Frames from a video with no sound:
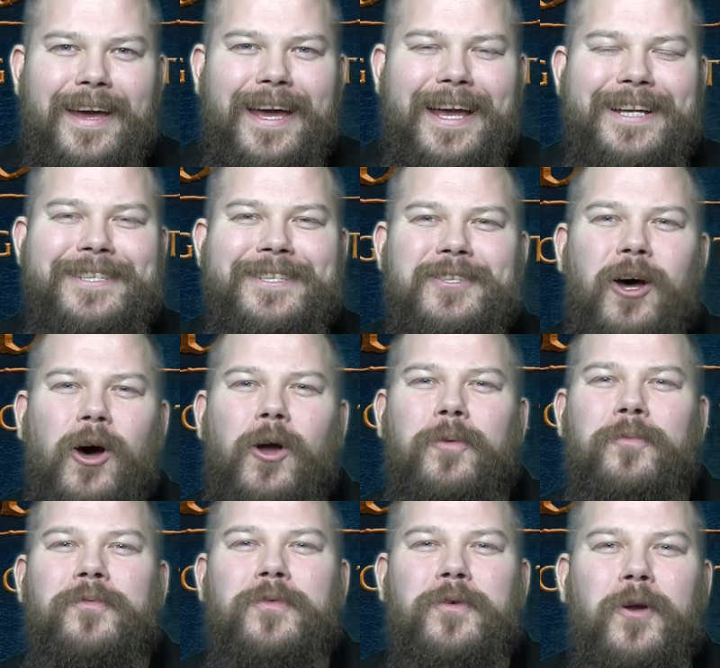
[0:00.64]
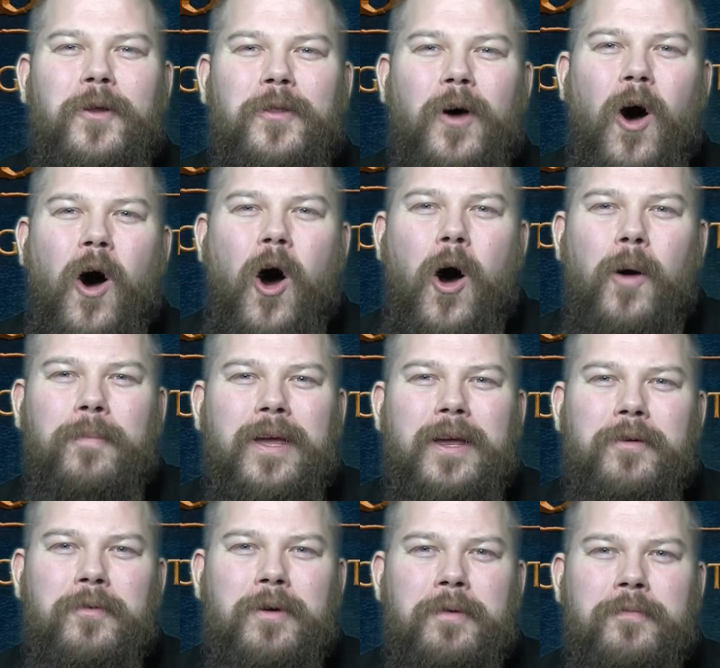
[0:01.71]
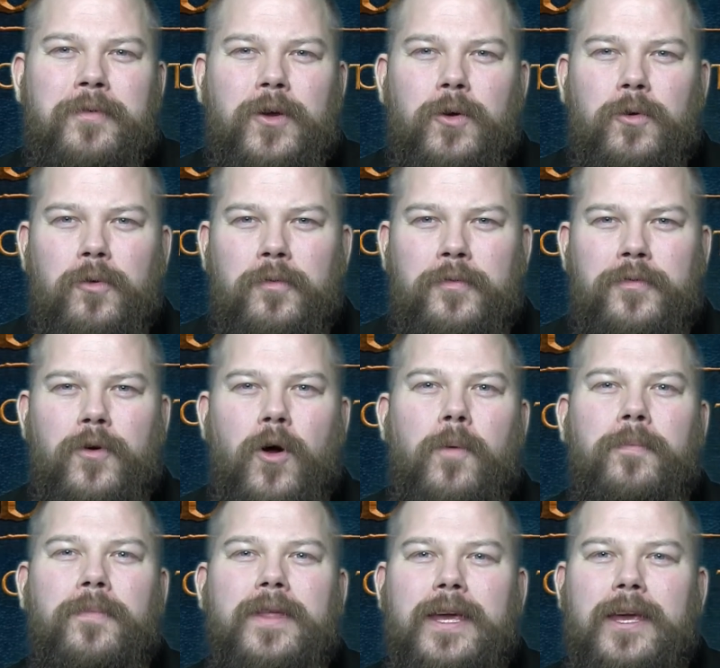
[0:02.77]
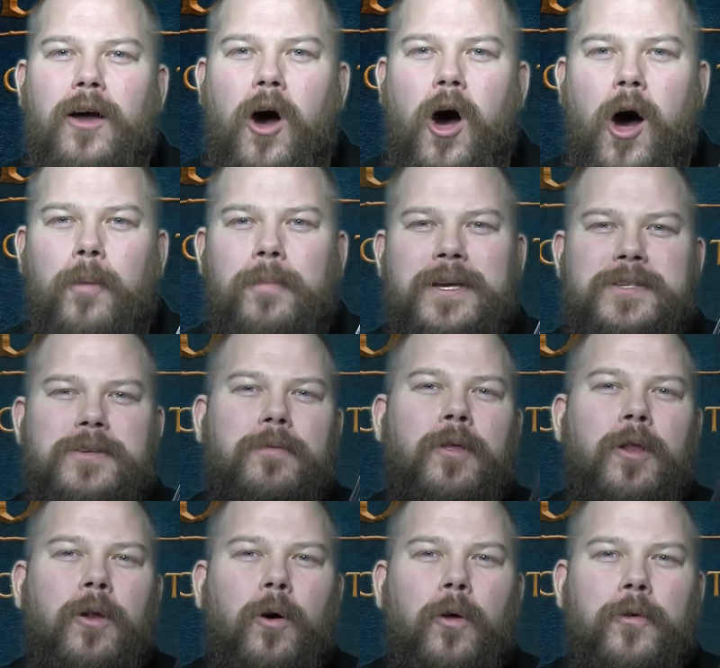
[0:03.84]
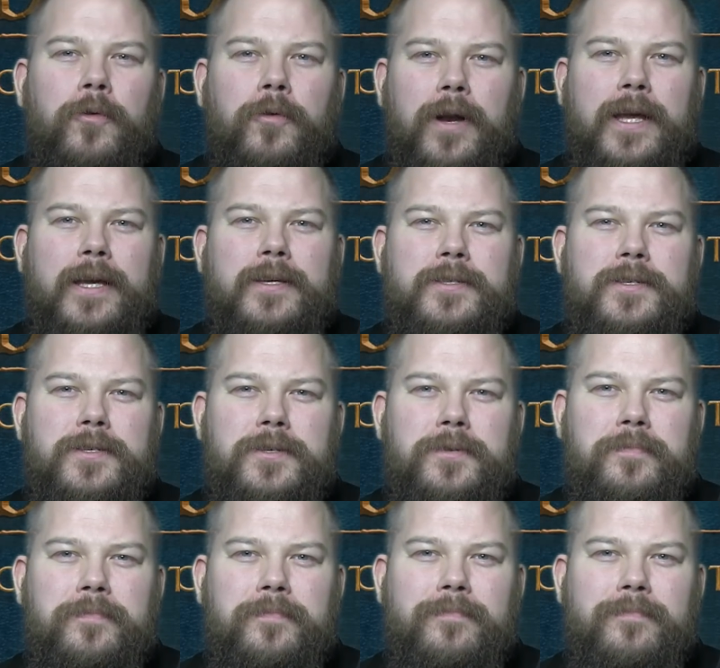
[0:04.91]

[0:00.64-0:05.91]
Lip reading: It's time for another army review from the Armies of the Lord of the Rings.